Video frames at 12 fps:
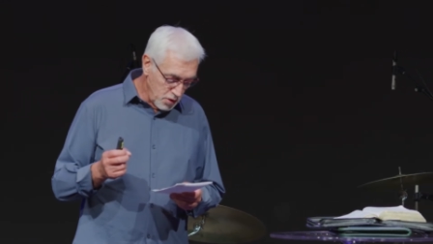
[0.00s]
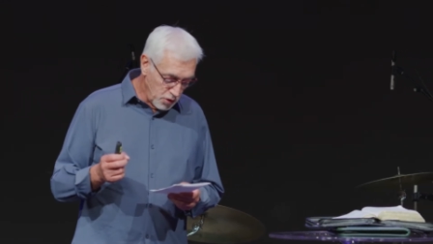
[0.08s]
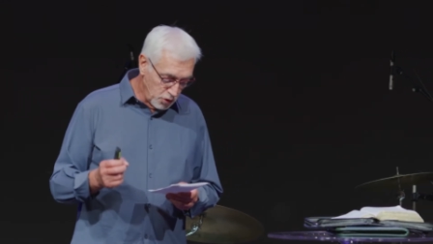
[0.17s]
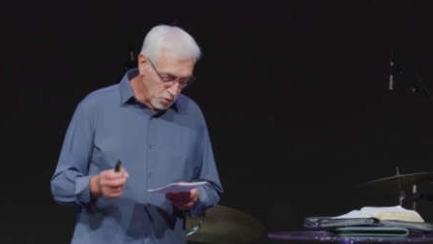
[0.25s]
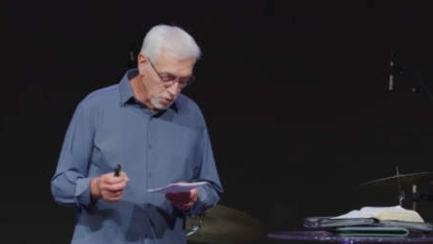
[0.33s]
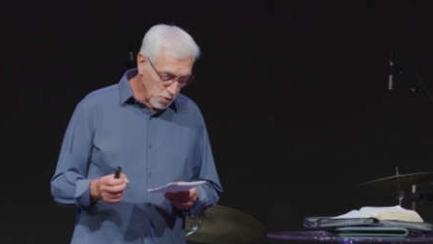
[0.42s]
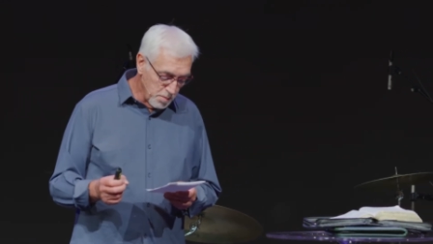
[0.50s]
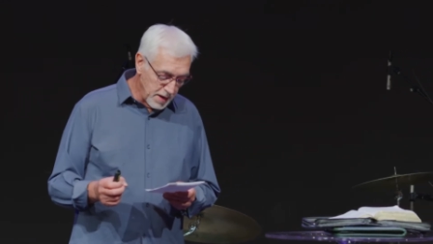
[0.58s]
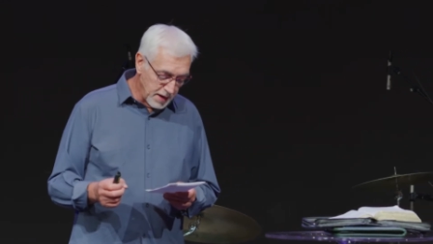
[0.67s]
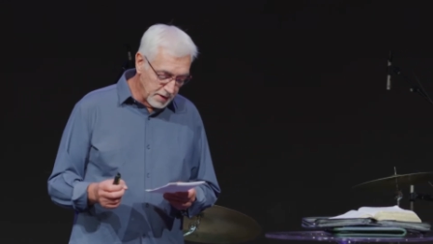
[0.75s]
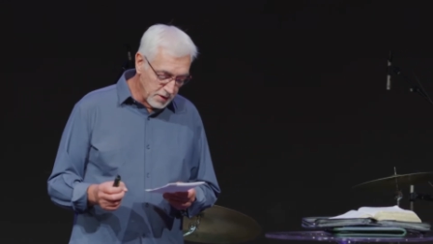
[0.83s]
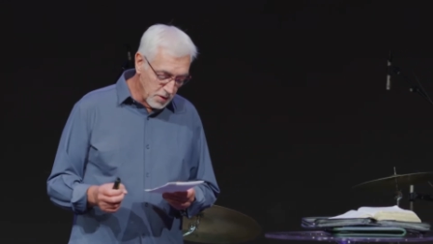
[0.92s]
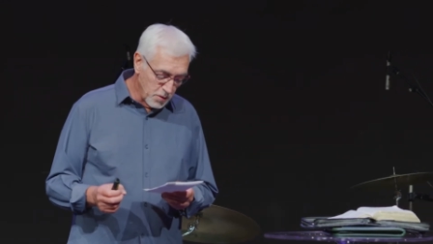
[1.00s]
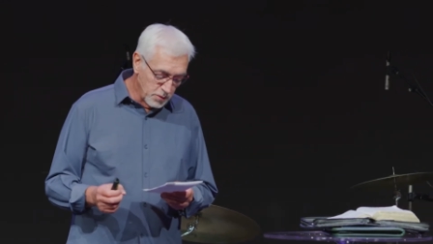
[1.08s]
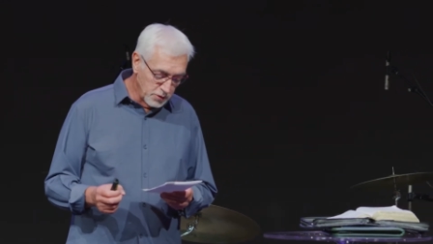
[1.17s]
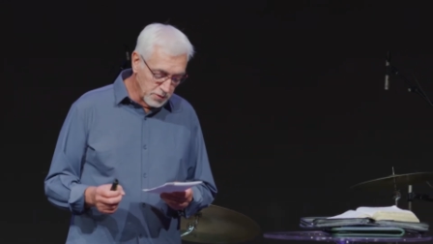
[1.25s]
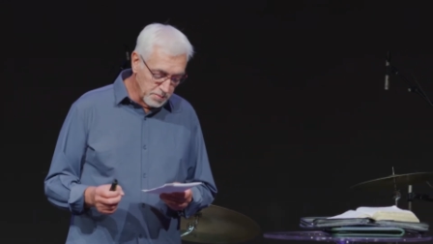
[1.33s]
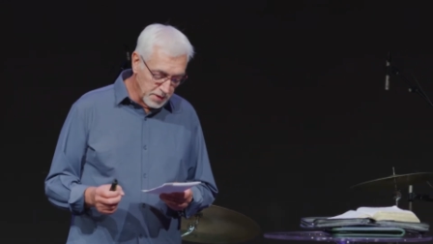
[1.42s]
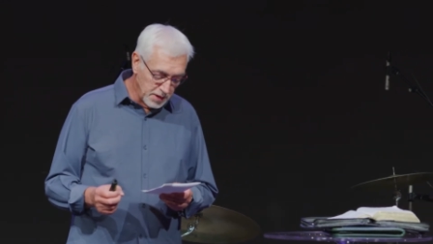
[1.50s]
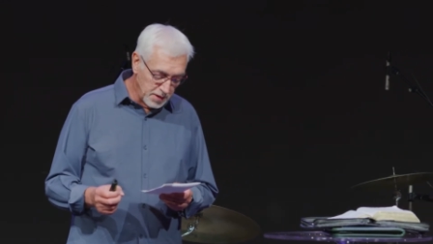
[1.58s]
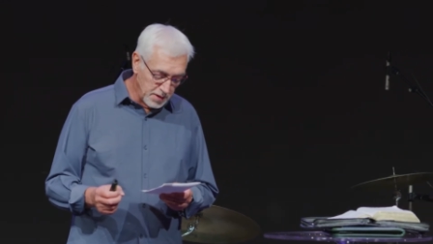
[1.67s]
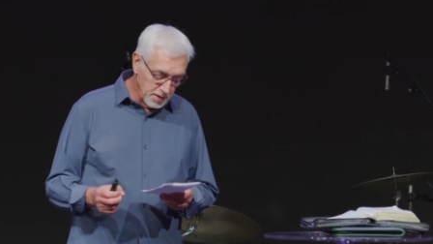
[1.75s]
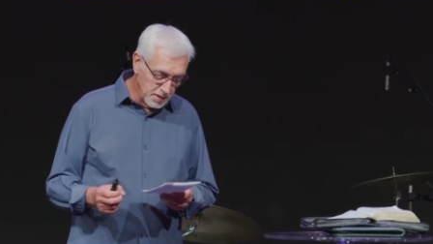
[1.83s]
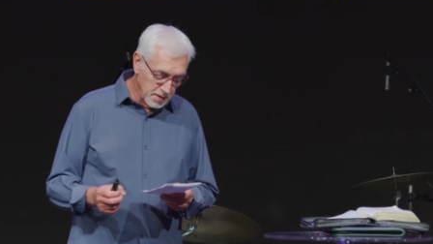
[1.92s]
You will make known to
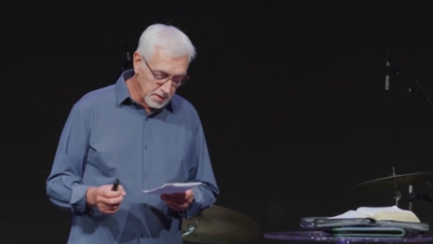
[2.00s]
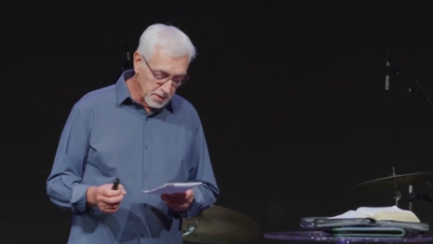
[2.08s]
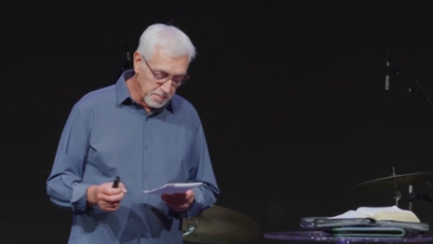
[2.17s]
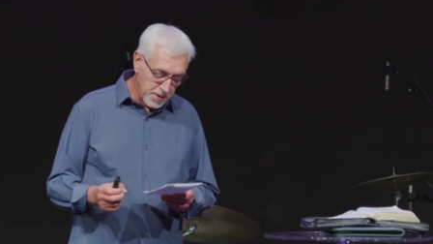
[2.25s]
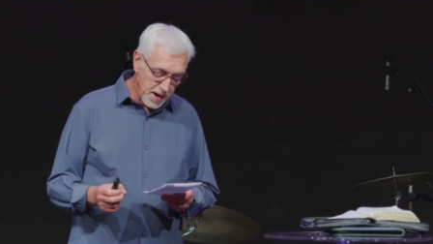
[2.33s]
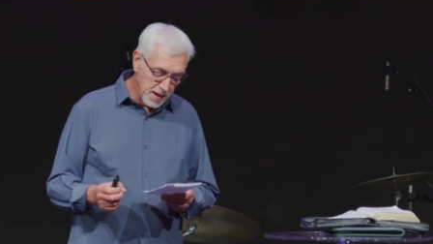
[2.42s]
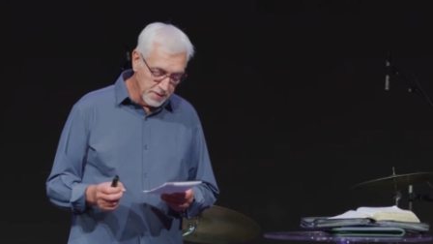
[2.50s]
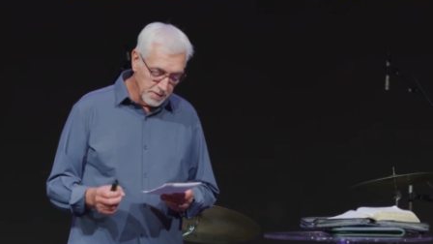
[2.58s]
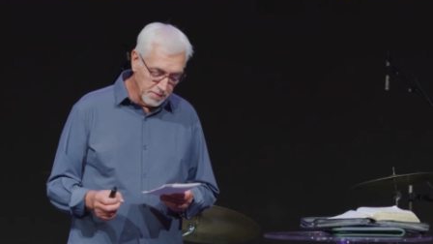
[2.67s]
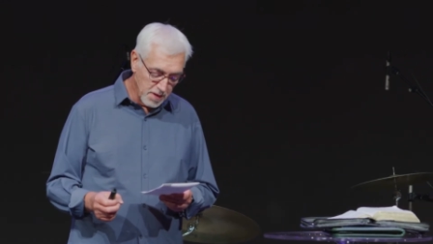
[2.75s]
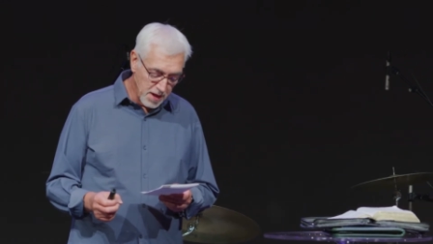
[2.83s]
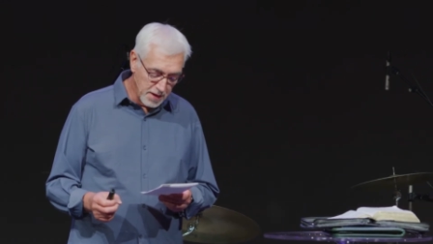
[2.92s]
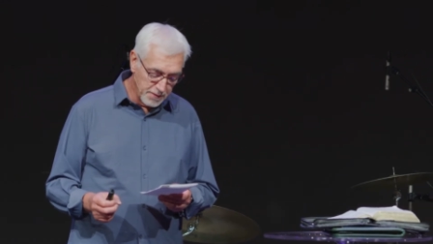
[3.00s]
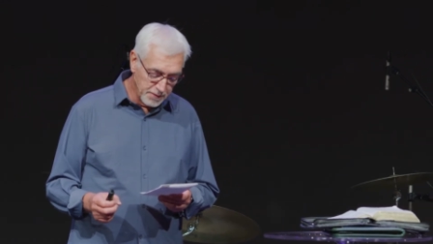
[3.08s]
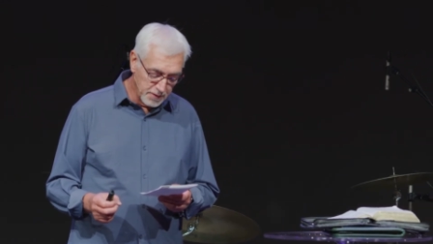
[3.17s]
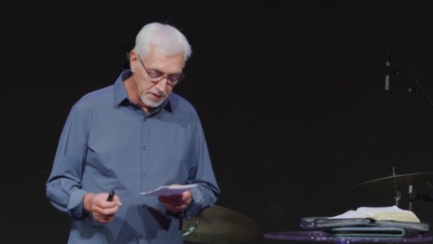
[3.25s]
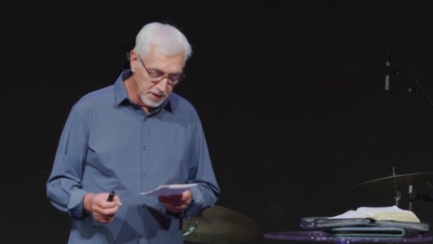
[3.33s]
me the path of life.